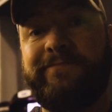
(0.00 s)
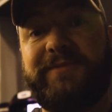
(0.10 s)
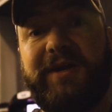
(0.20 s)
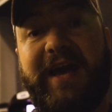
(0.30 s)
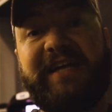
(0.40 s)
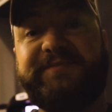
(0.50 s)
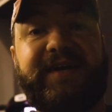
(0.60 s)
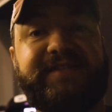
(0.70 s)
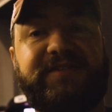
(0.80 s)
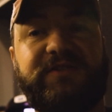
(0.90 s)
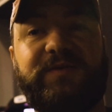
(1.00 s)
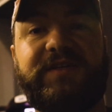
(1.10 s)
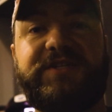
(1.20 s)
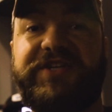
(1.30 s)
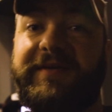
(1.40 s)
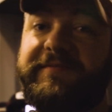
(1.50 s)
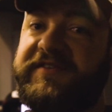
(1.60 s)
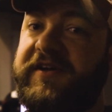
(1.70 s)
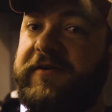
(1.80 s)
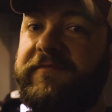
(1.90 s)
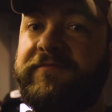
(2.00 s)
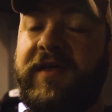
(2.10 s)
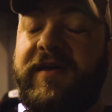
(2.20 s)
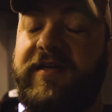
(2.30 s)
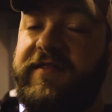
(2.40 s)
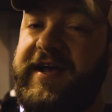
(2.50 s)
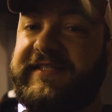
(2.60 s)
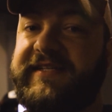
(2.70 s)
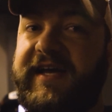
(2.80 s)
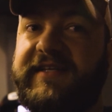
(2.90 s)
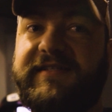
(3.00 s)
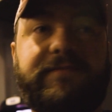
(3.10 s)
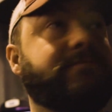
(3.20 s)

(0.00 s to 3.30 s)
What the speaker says: their gas prices are really cheap, so that's nice.